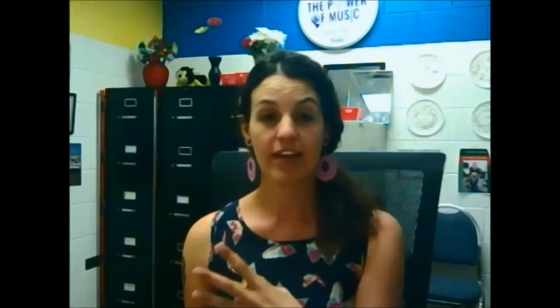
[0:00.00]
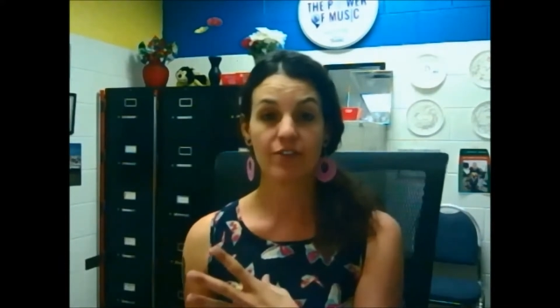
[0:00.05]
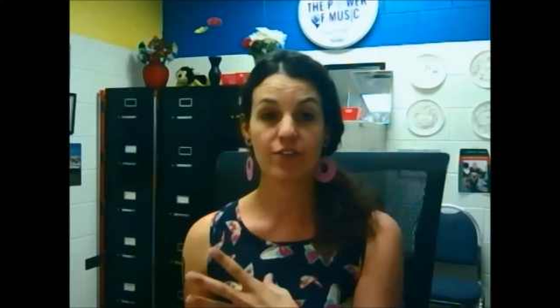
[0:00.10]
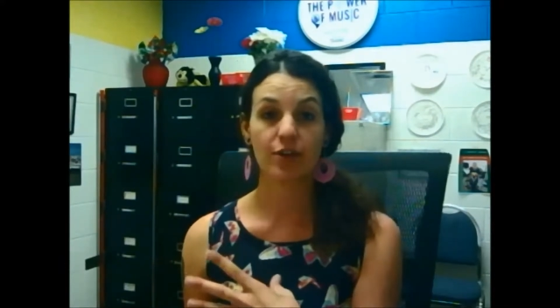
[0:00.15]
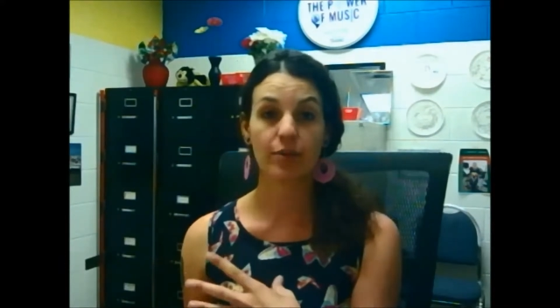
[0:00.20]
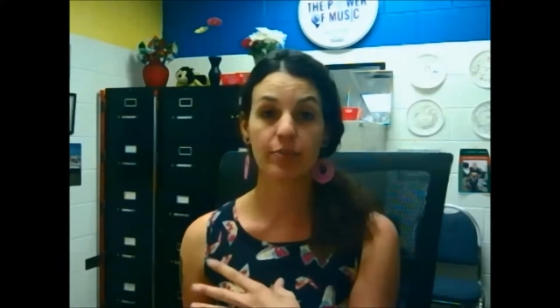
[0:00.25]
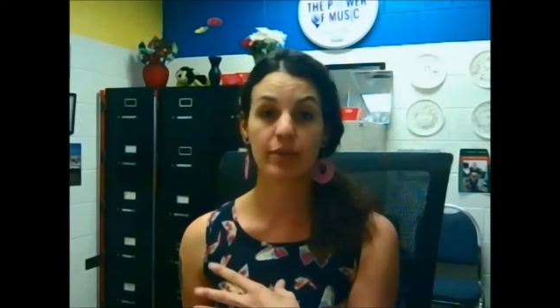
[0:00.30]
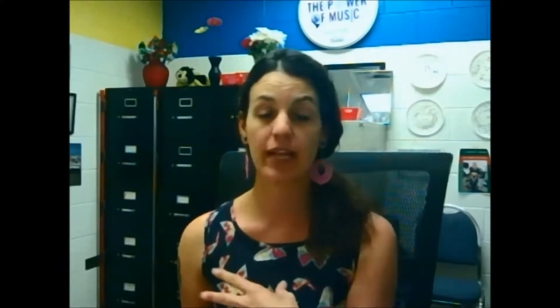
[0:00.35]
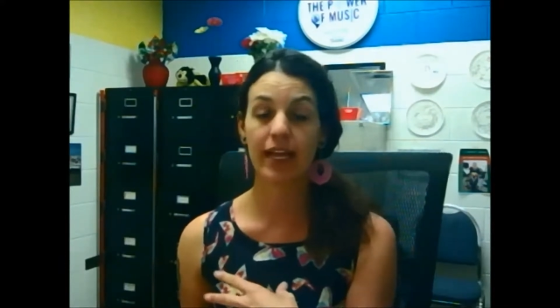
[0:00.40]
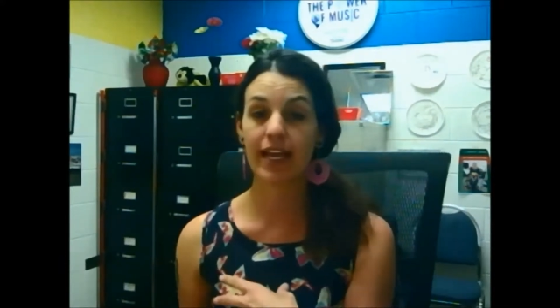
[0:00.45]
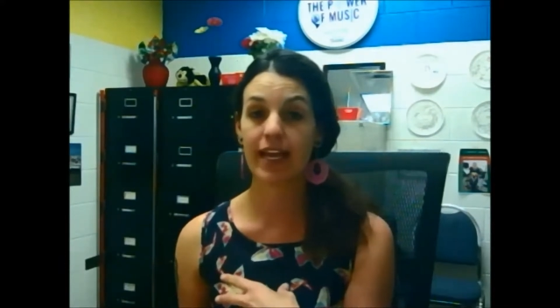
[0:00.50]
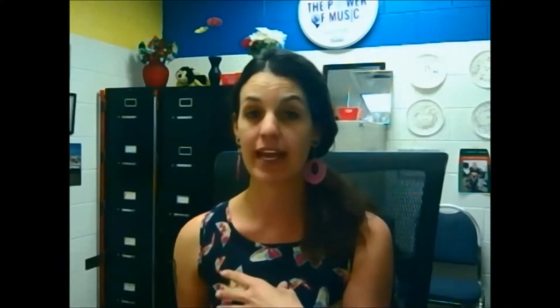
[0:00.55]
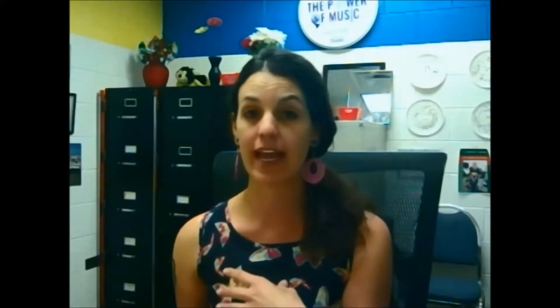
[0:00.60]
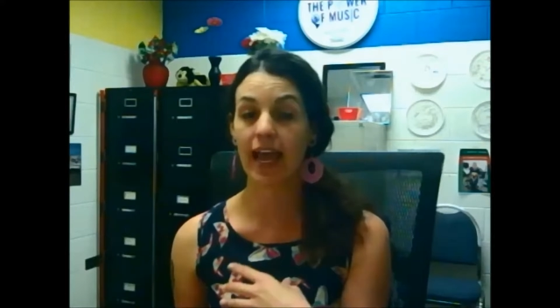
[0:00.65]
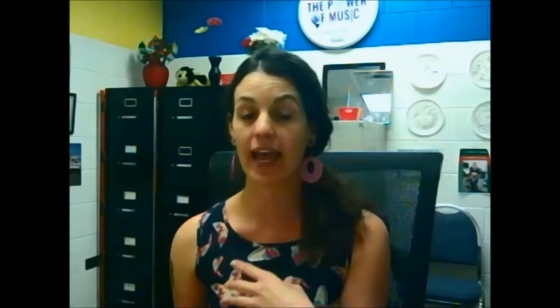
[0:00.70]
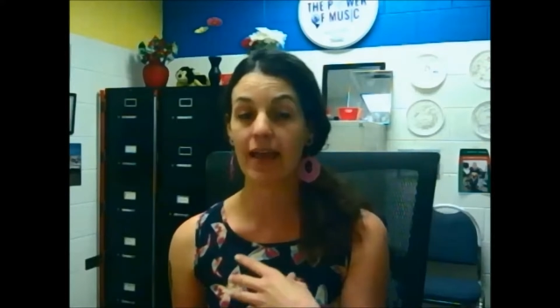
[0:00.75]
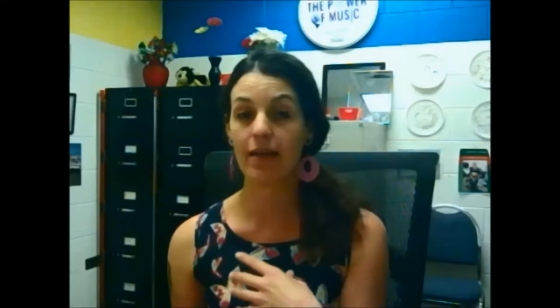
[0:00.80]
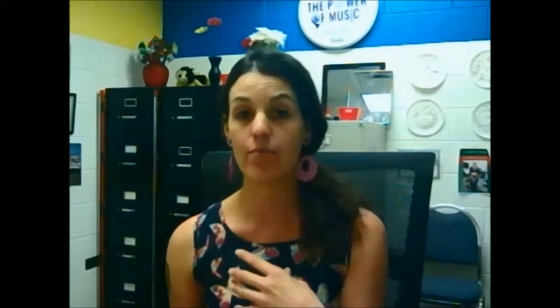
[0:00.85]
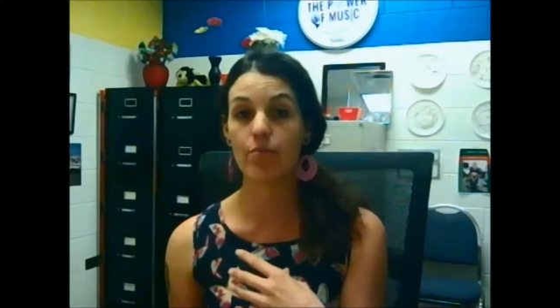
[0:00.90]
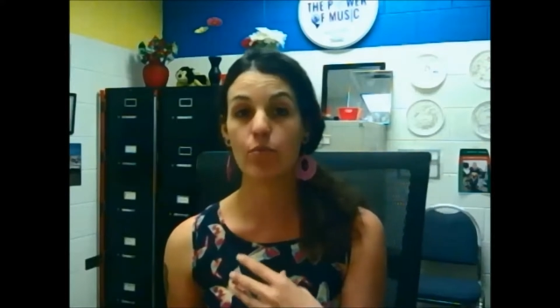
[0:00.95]
If you're
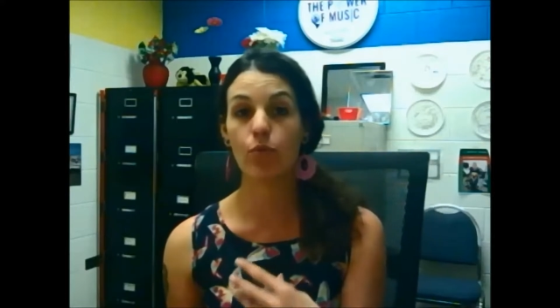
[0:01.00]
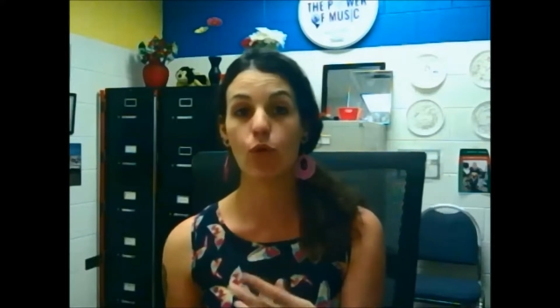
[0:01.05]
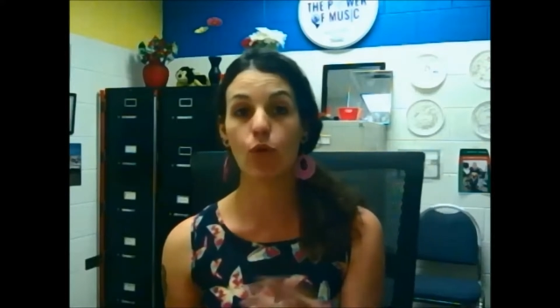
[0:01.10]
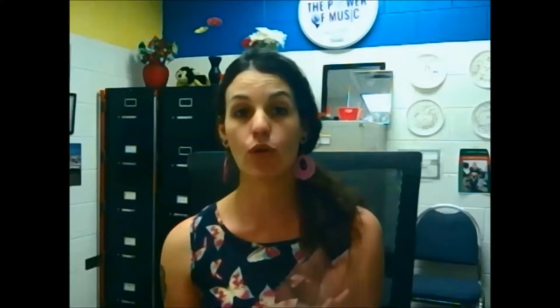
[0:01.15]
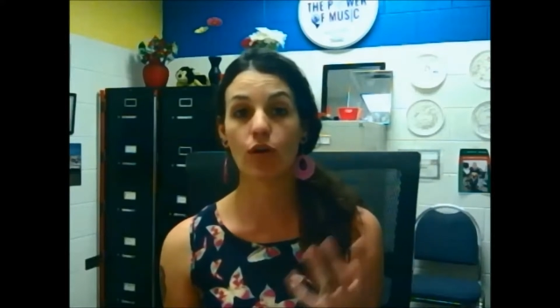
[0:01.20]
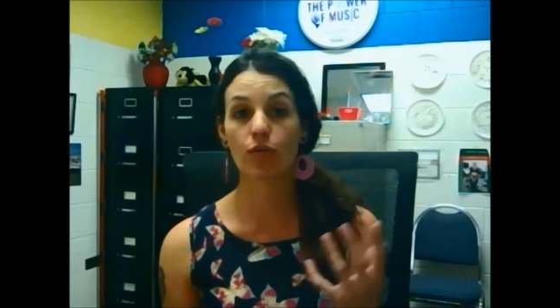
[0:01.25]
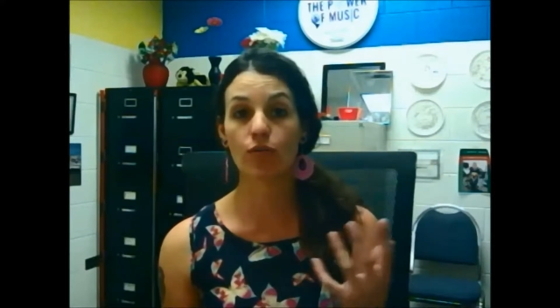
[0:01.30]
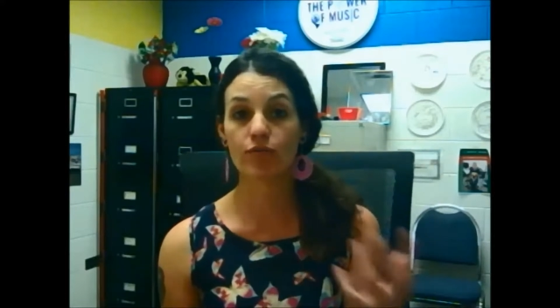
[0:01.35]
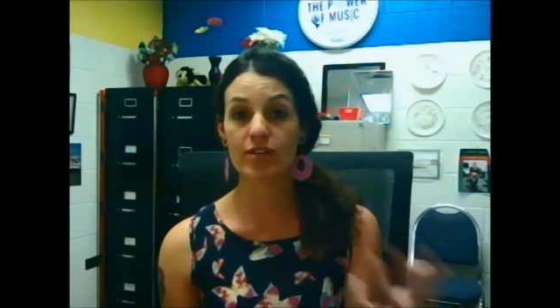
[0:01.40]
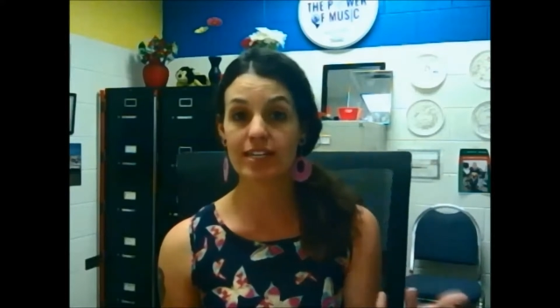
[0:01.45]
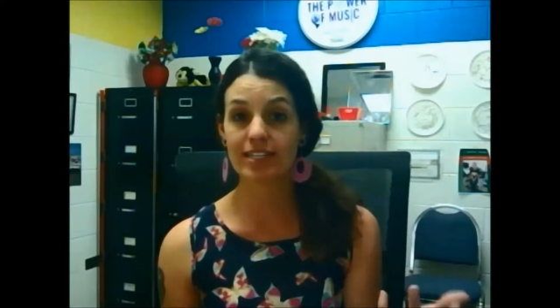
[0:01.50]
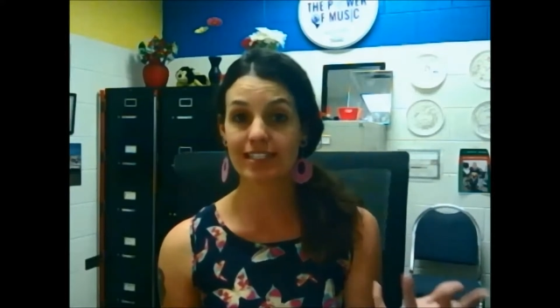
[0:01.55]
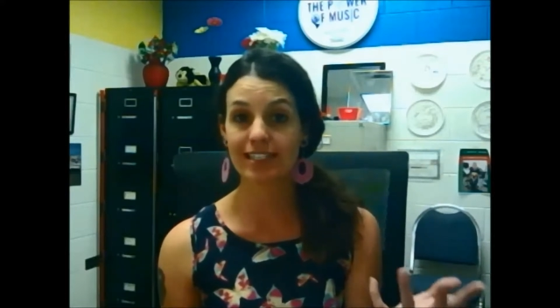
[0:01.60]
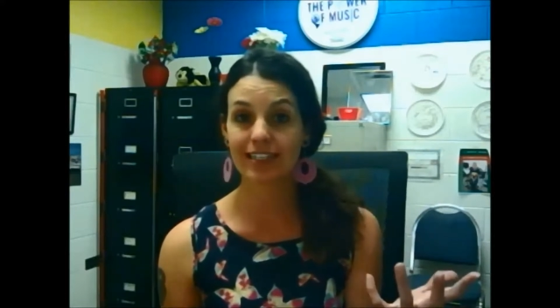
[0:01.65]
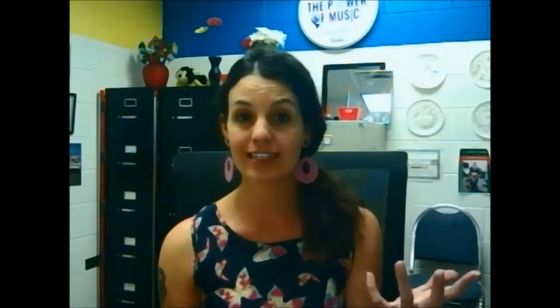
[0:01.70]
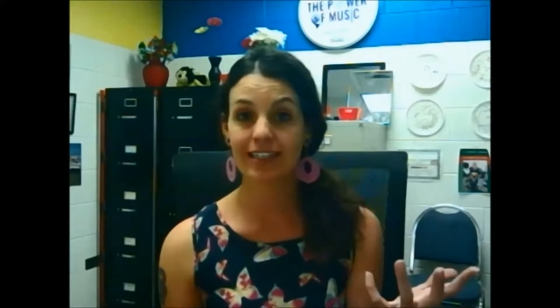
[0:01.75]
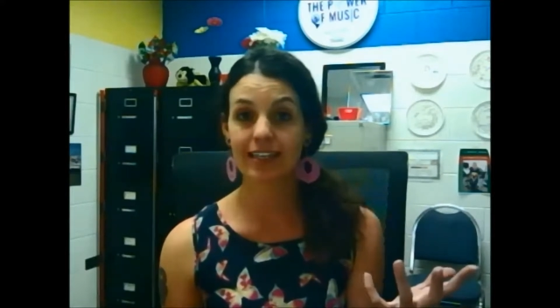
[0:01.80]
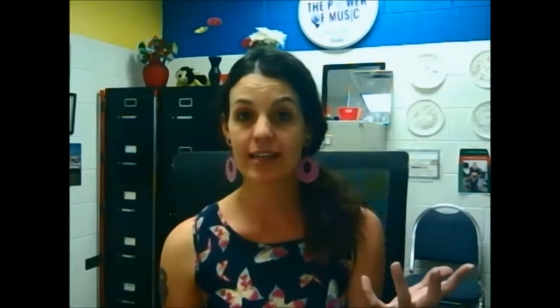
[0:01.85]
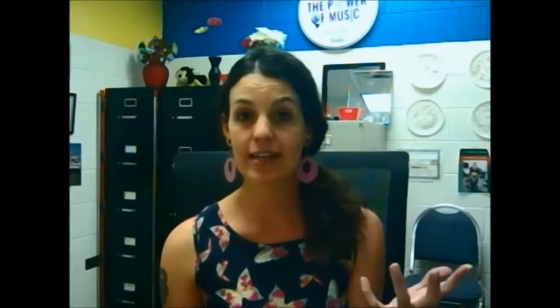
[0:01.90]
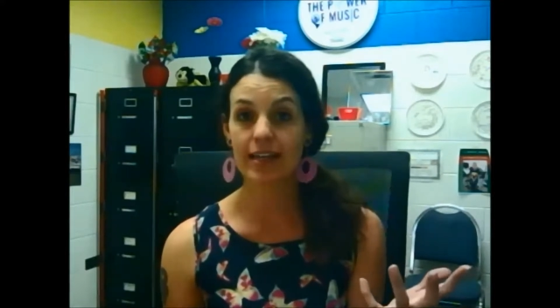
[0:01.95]
playing a more
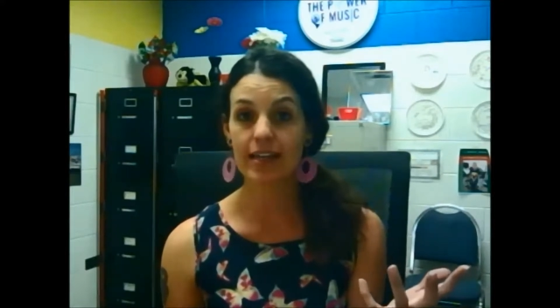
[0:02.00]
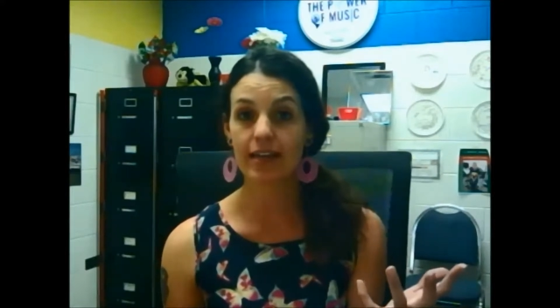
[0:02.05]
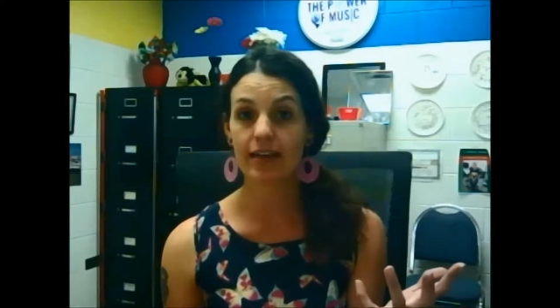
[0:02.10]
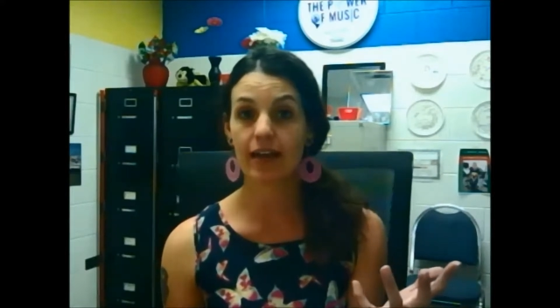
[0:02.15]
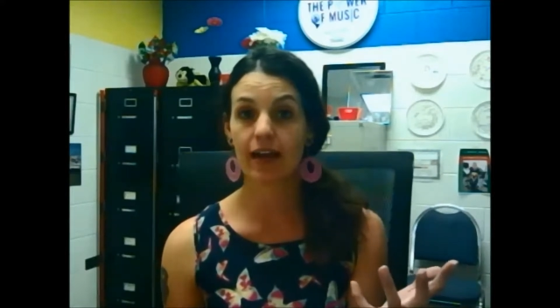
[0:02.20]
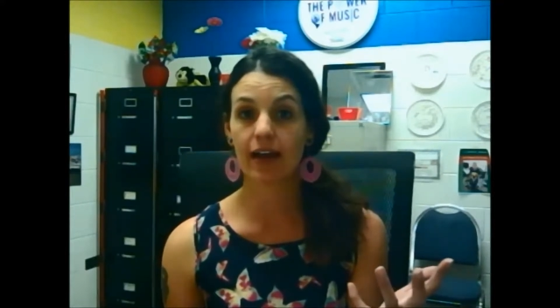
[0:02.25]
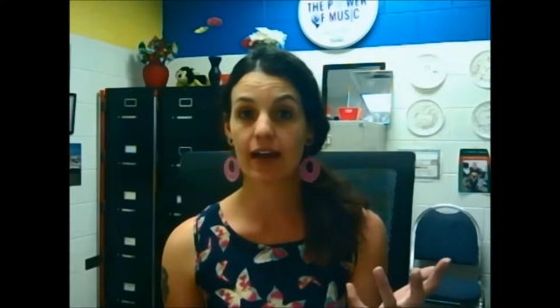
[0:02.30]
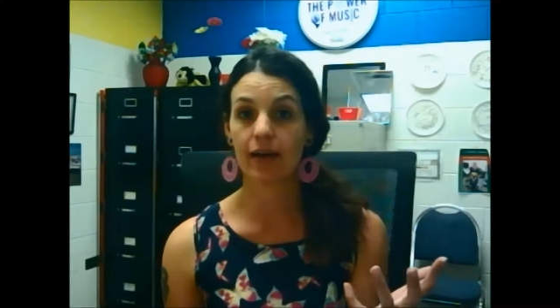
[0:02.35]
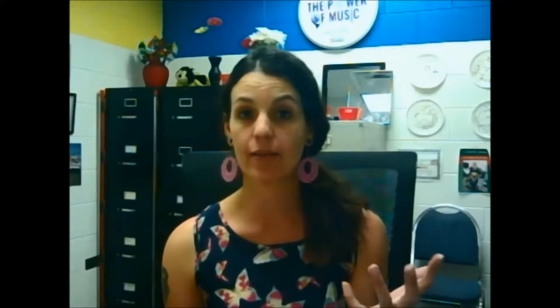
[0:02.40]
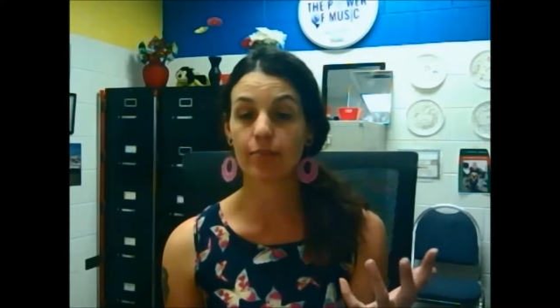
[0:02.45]
recently